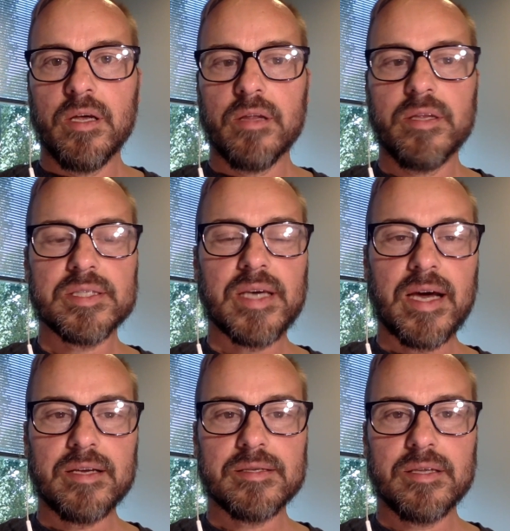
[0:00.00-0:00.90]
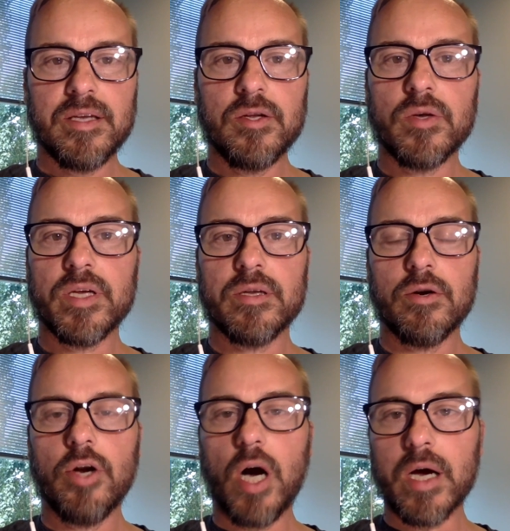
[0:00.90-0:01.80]
the status that they know that they're
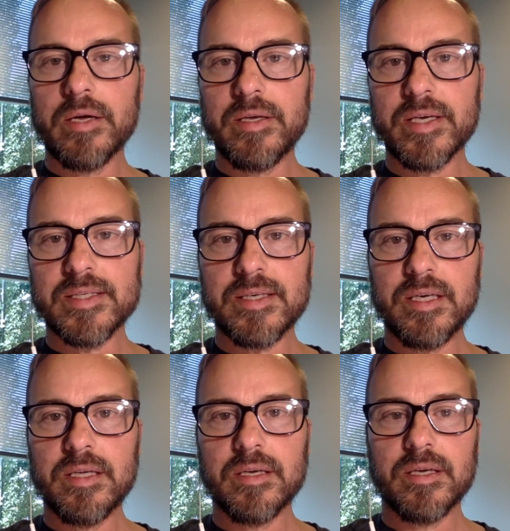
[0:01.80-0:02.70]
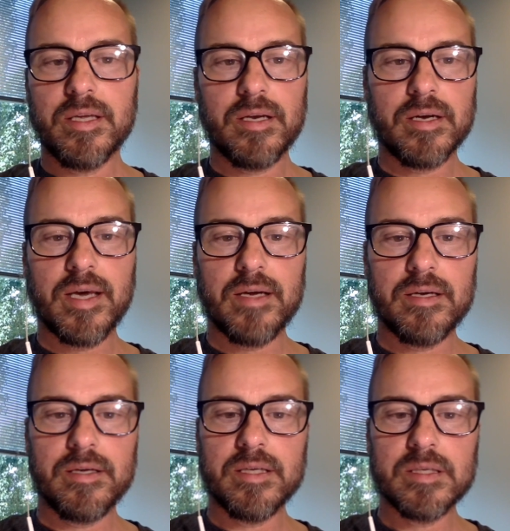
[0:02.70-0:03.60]
not going to exceed in Air
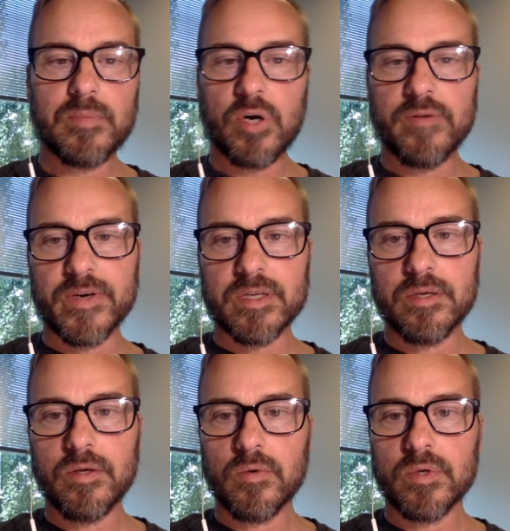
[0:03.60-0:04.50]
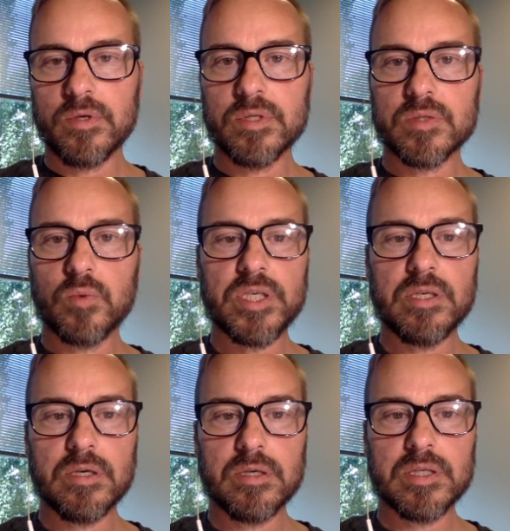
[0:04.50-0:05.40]
Canada, this is perfect. You switch
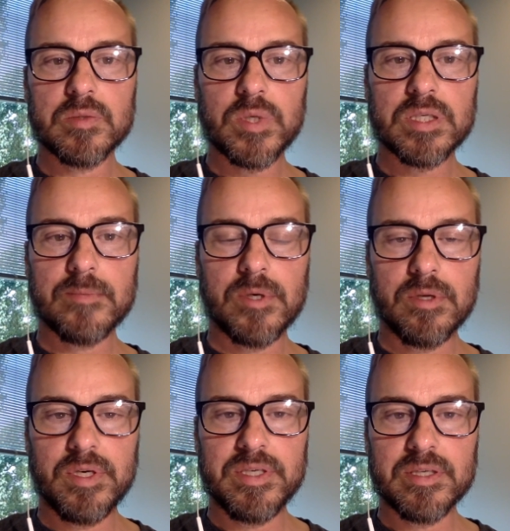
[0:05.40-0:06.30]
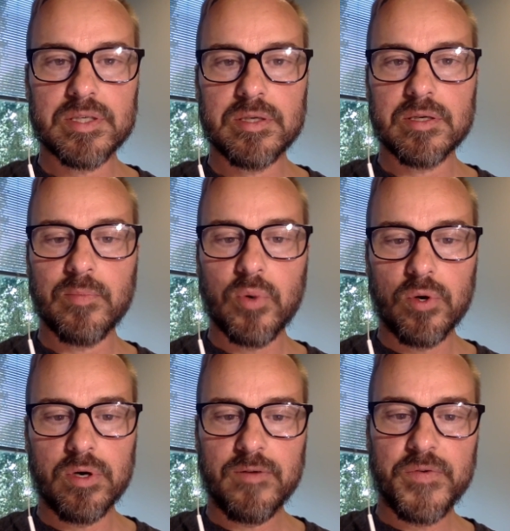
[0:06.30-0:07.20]
some of your allegiance to
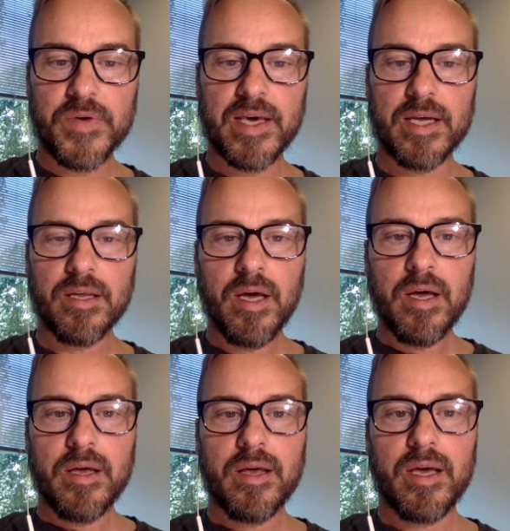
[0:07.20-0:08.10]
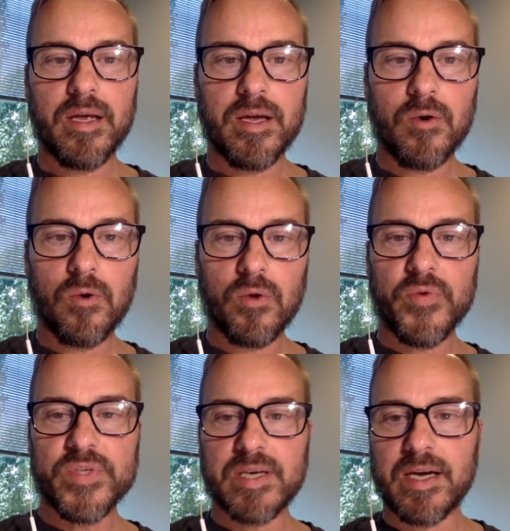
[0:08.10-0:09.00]
Porter if you can, and
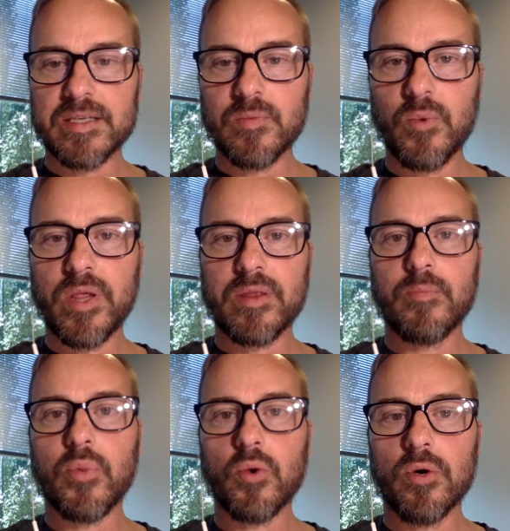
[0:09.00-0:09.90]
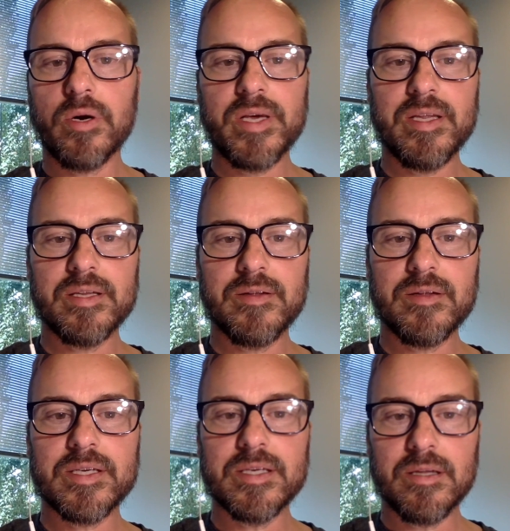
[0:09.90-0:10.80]
hold status with Porter
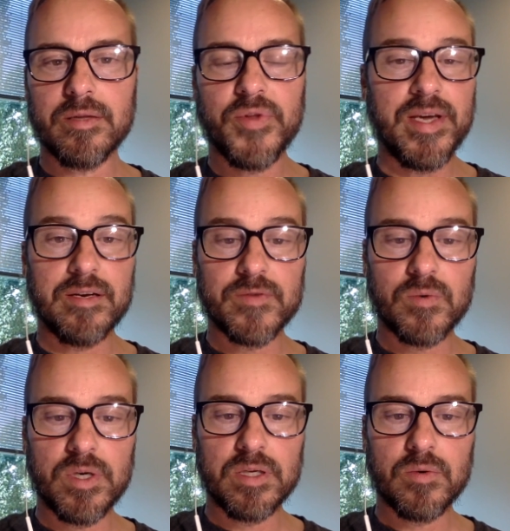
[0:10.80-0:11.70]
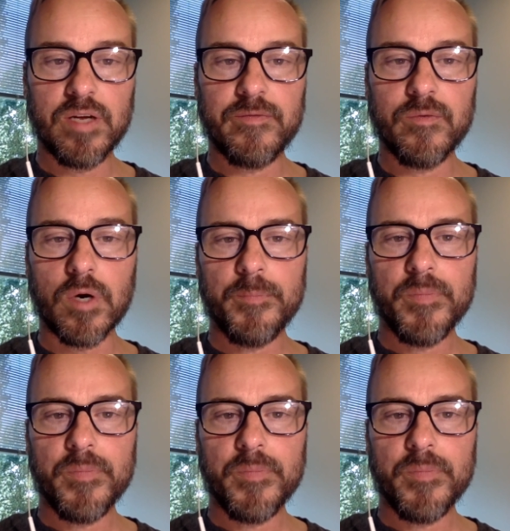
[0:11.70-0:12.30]
until the end of 2024.